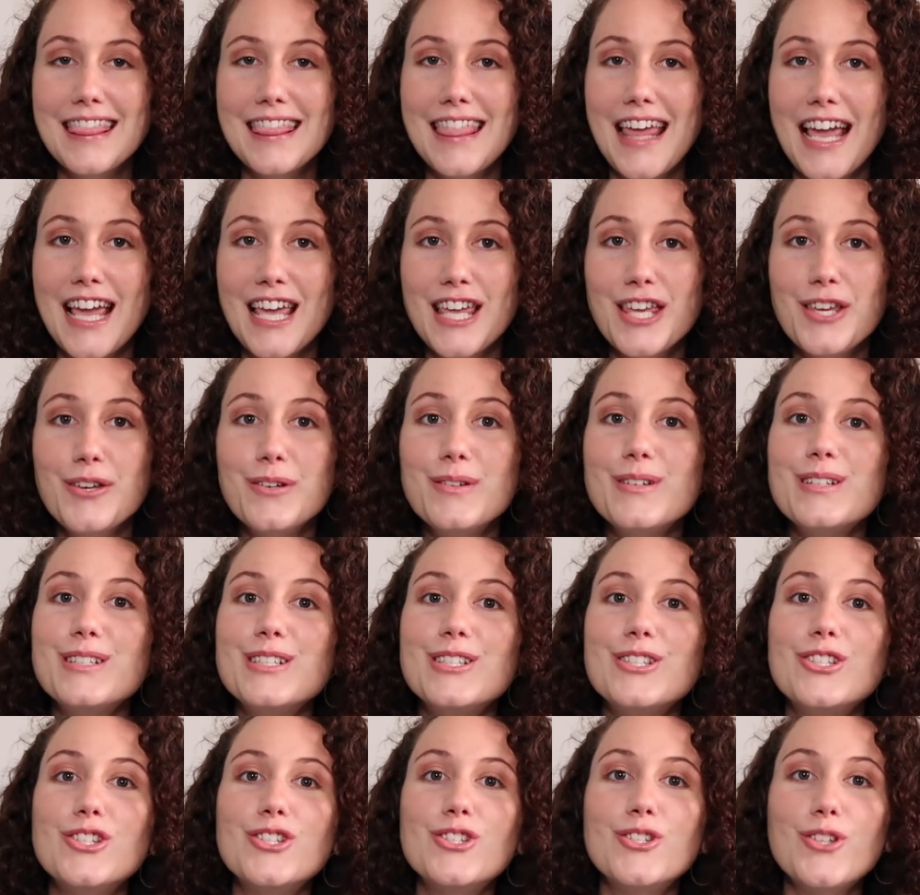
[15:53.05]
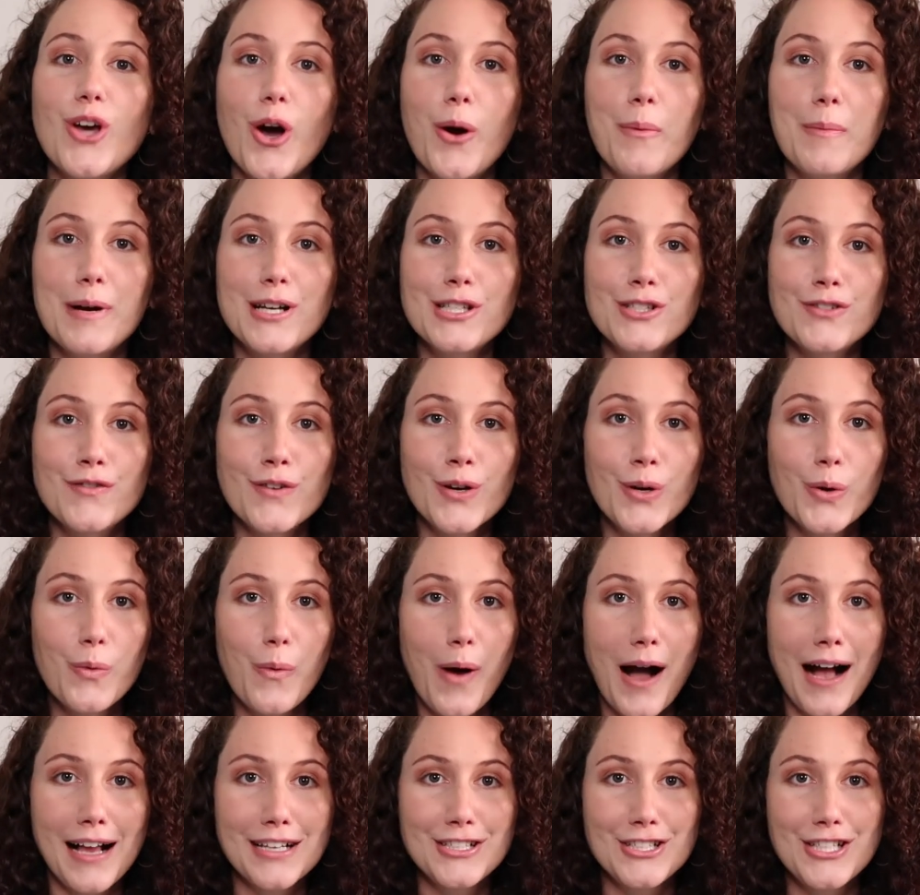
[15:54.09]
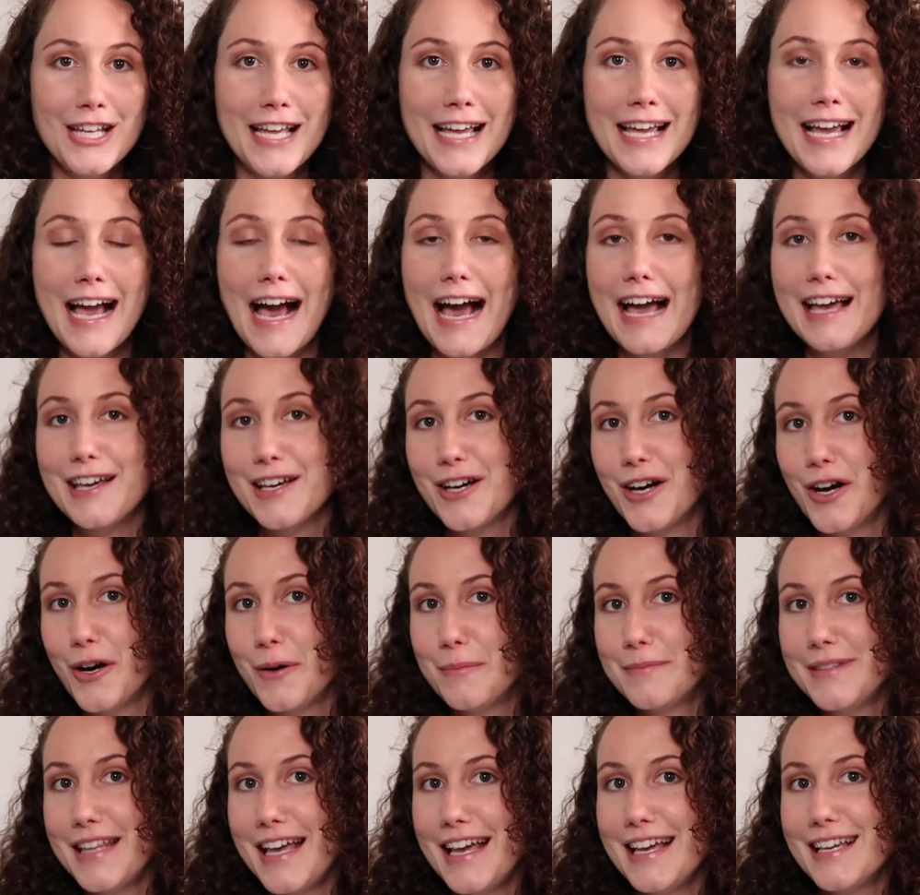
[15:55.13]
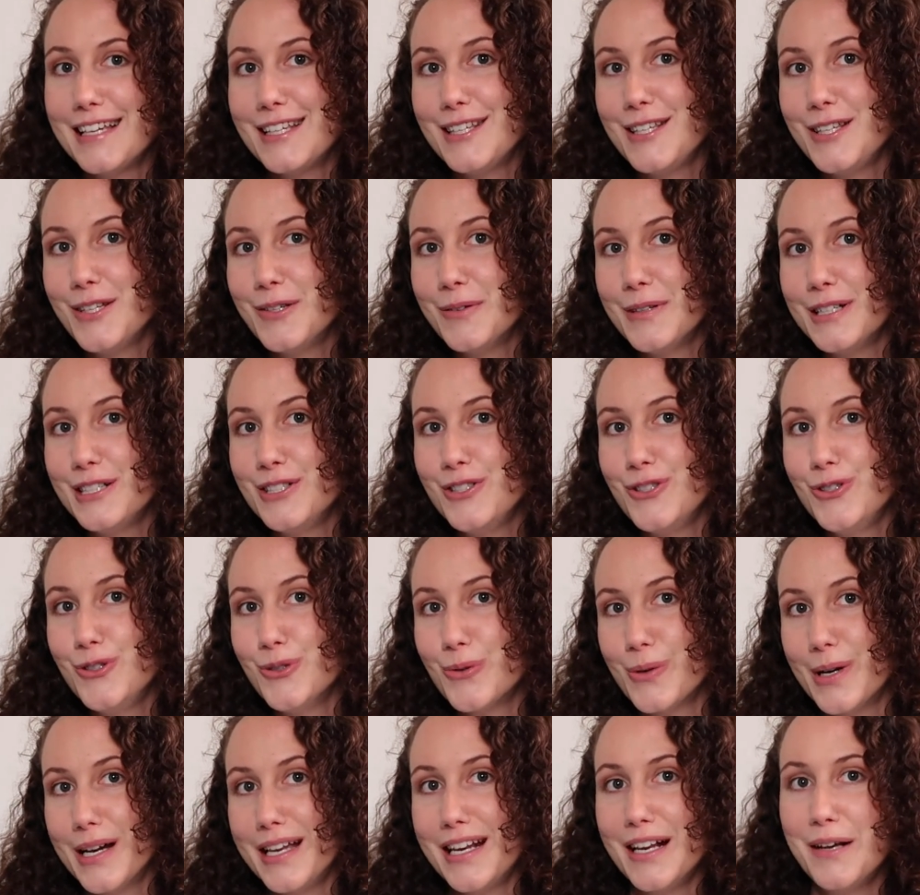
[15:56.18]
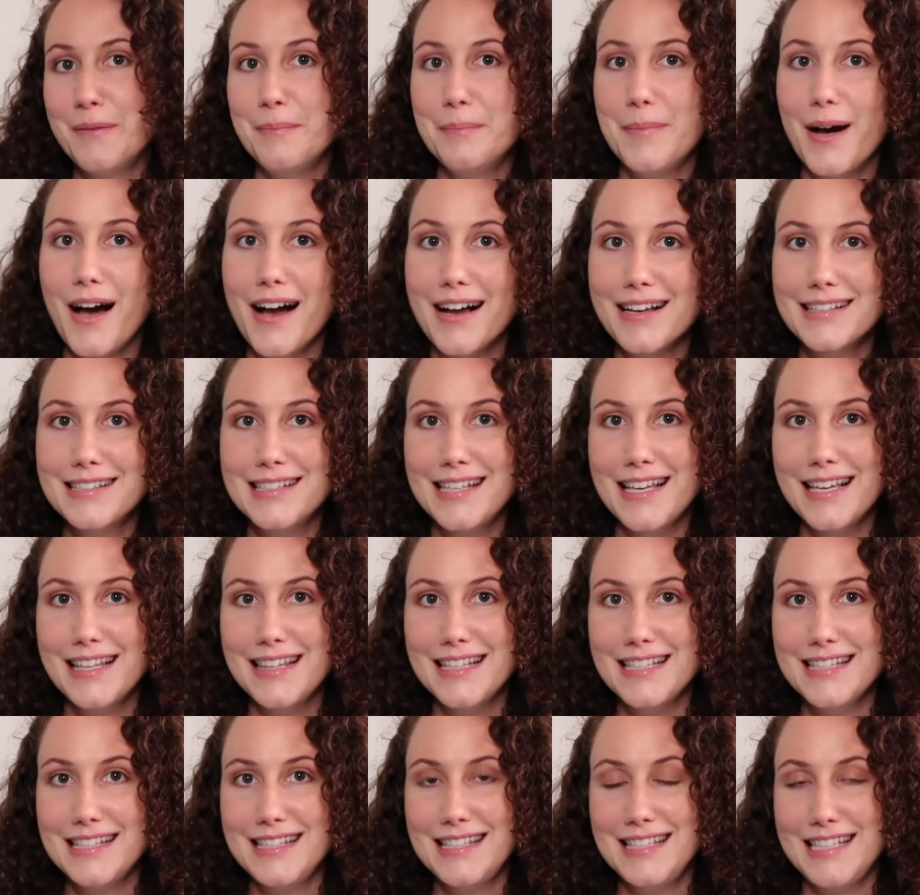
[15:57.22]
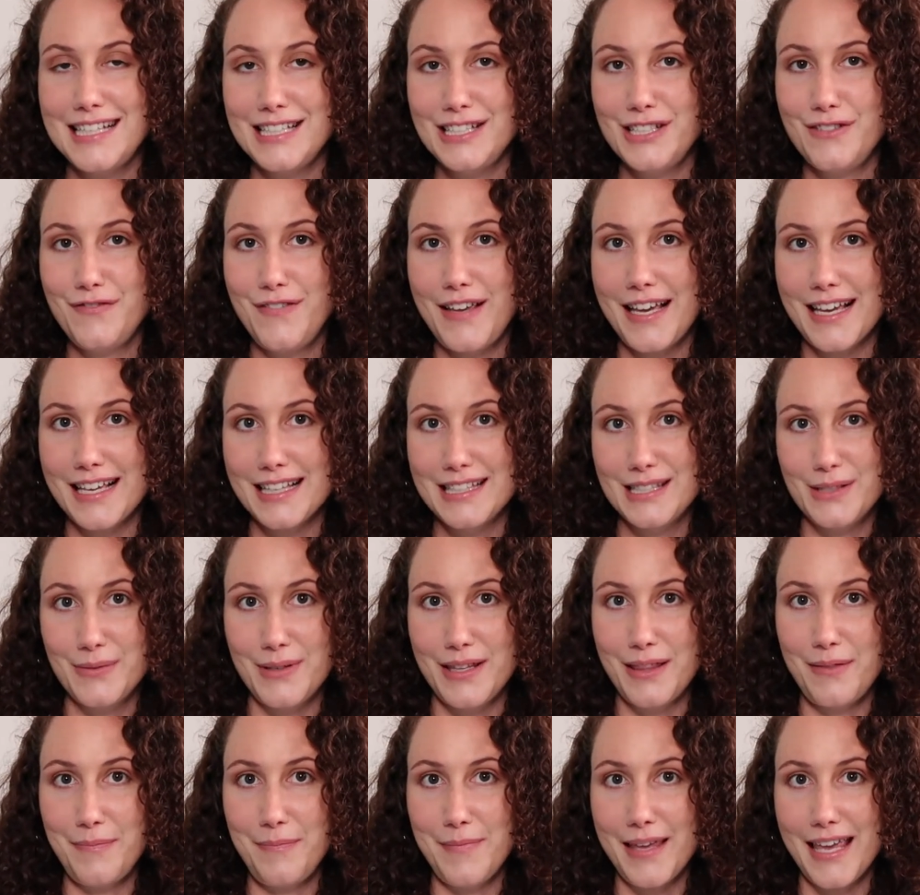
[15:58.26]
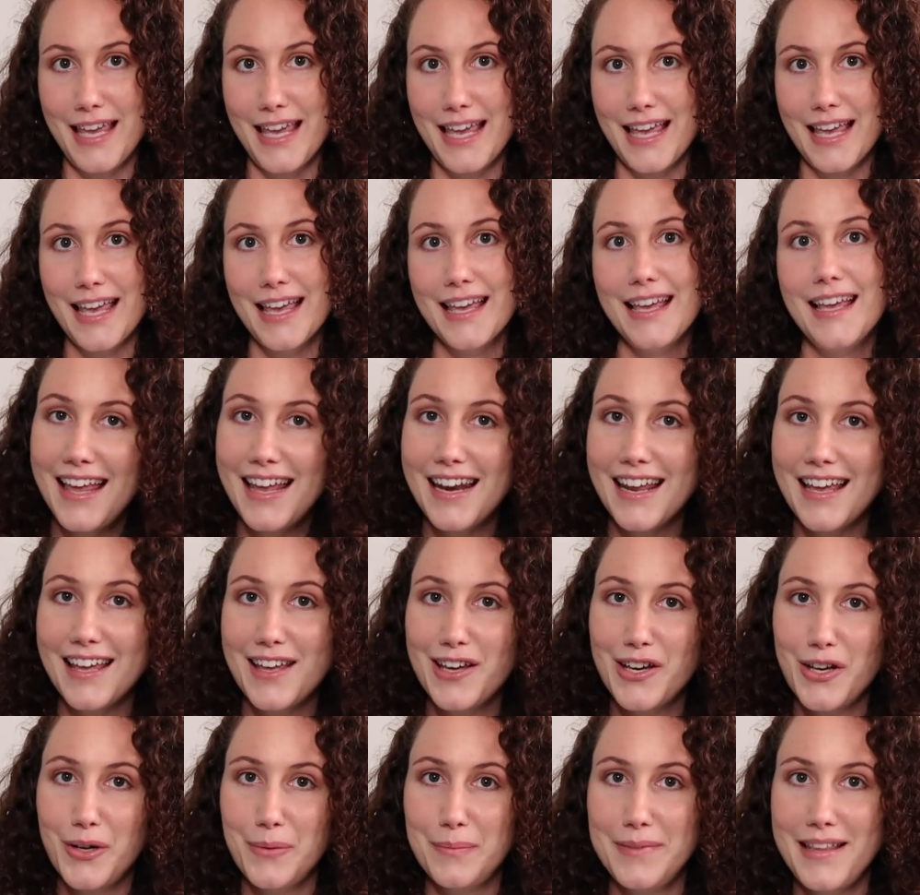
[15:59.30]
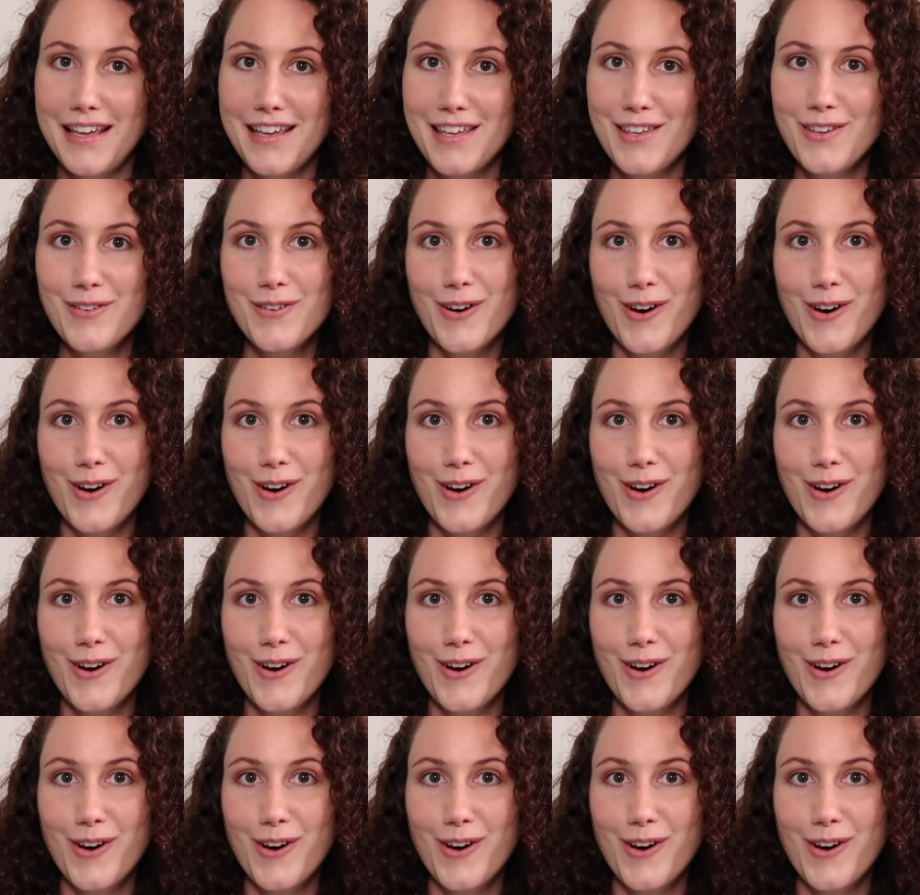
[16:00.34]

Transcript: Thank you so much for watching. I hope that you enjoyed unboxing this Stitch Fix with me, and I hope that you